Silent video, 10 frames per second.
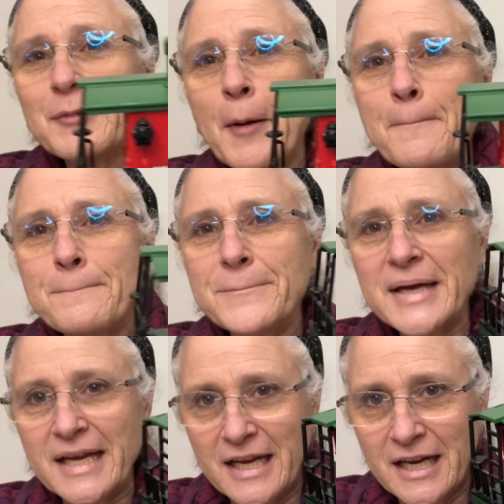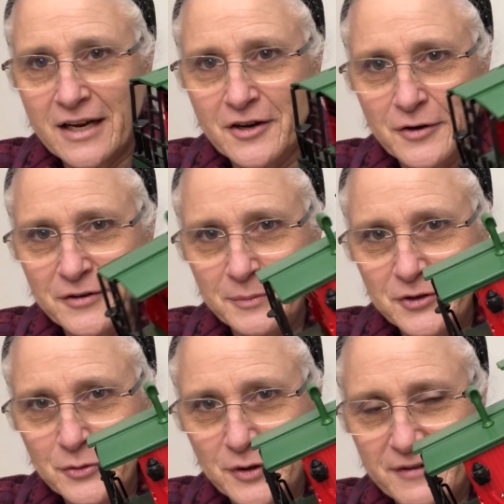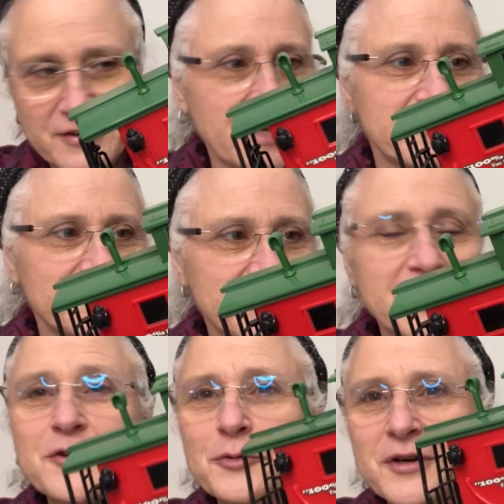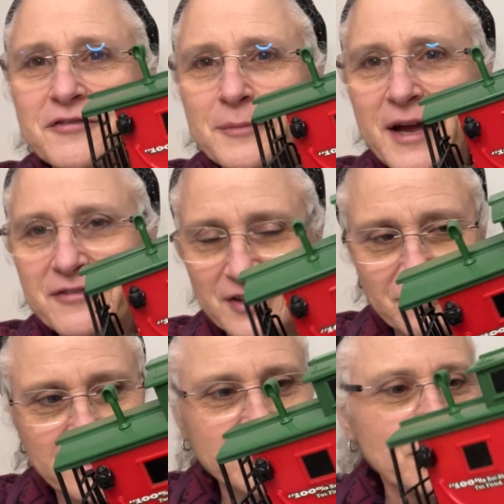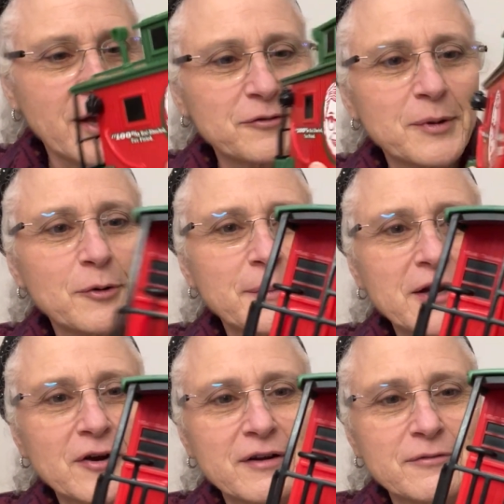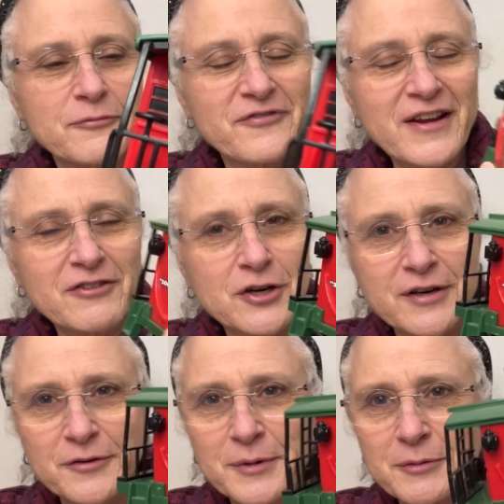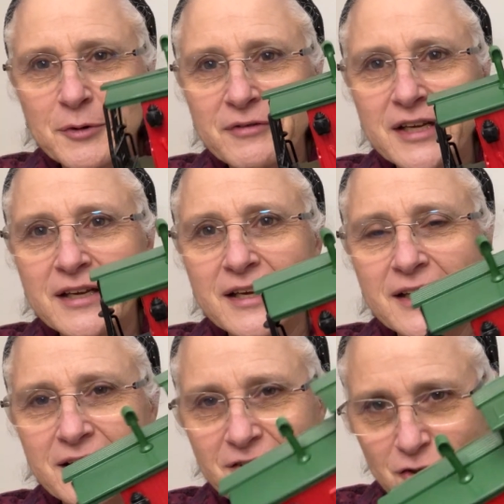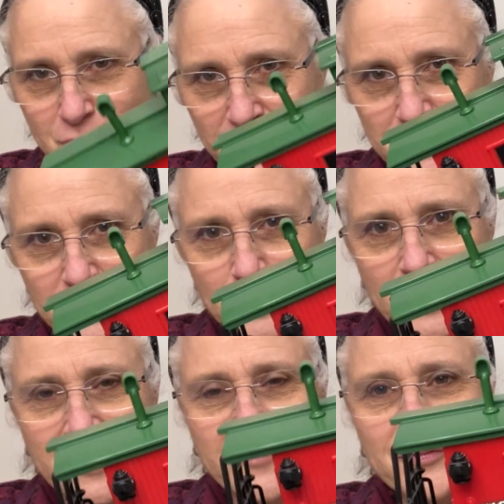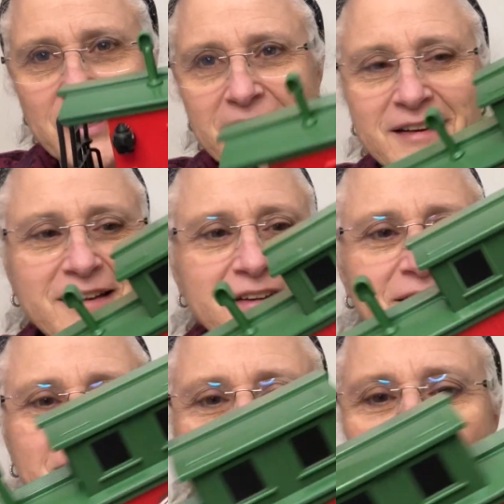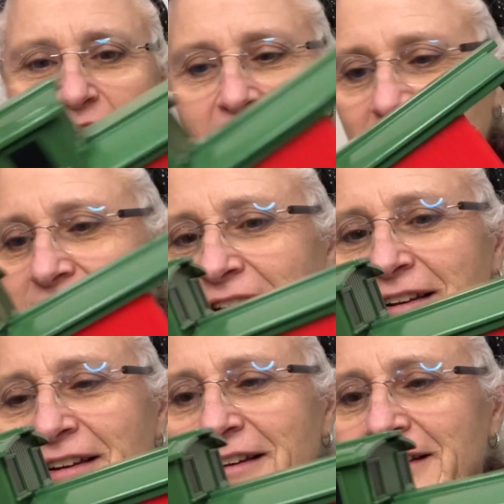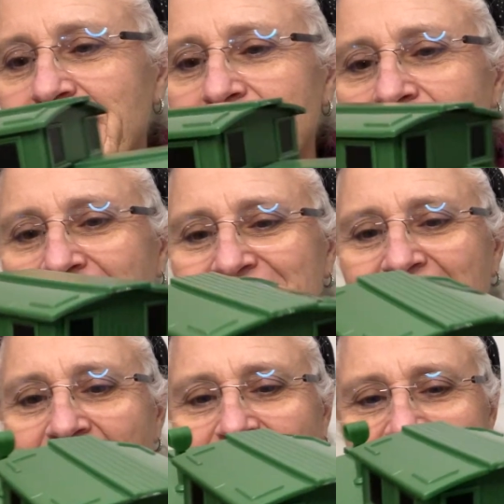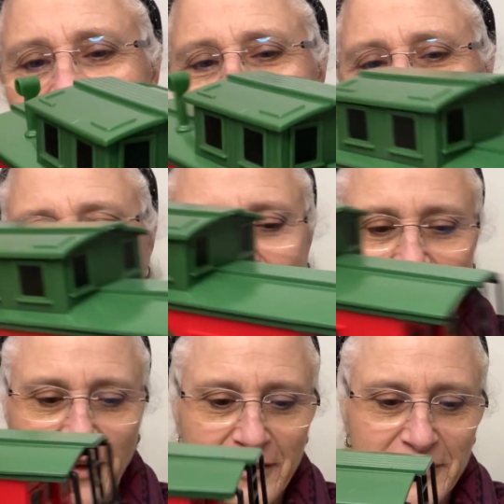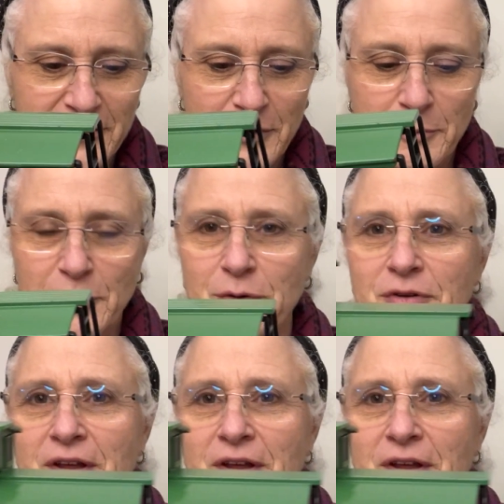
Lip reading: a big Christmas Story fan. That is one of my favorite. If you ask me what my favorite Christmas movie, it is A Christmas Story. It is classic. It is fantastic. I saw this caboose